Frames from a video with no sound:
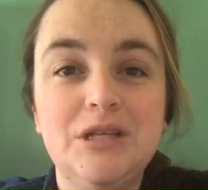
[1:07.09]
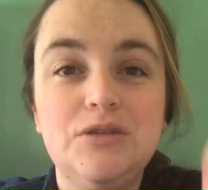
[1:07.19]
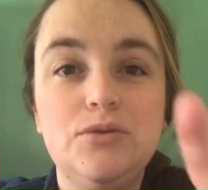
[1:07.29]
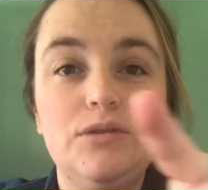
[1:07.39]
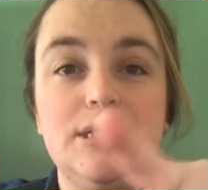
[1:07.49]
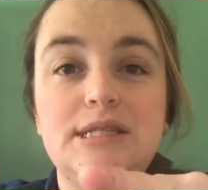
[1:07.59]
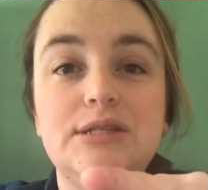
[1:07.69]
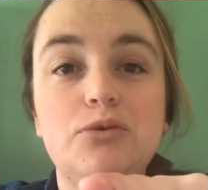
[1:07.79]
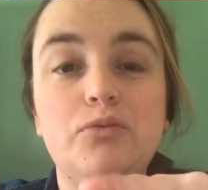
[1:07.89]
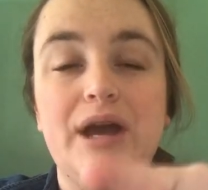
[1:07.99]
So this
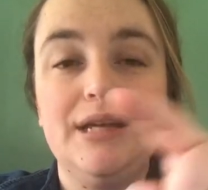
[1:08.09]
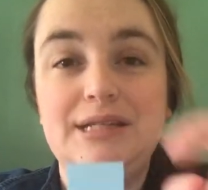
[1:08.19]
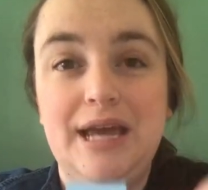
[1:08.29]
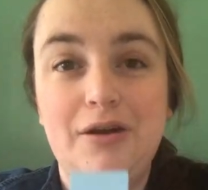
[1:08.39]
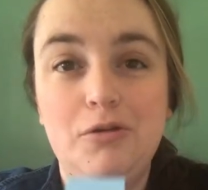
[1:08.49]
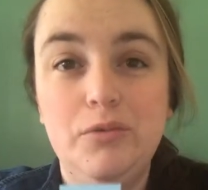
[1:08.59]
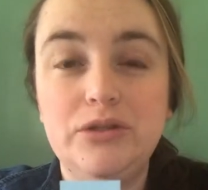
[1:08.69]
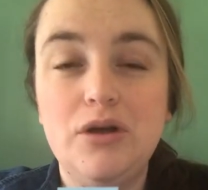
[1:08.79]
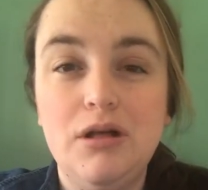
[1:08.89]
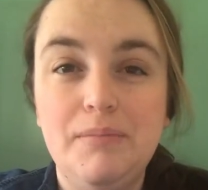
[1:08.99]
is a rectangle. We'll
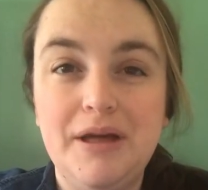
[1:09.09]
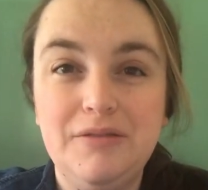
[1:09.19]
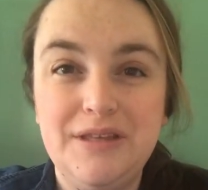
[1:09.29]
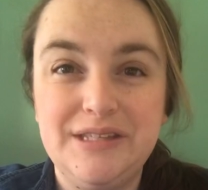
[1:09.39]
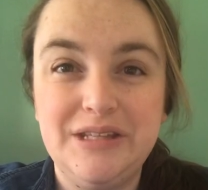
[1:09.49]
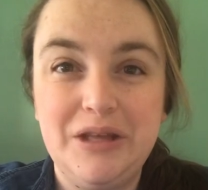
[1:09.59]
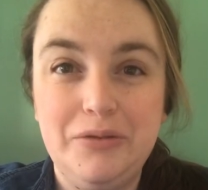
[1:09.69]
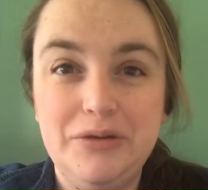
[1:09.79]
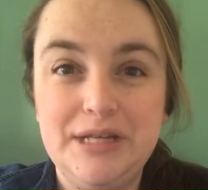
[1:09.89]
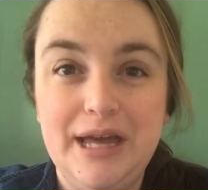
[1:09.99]
talk about this
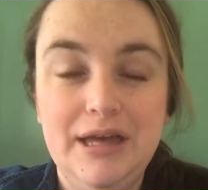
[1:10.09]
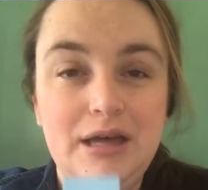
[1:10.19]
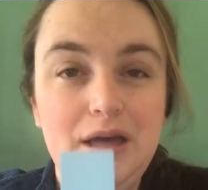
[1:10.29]
another day.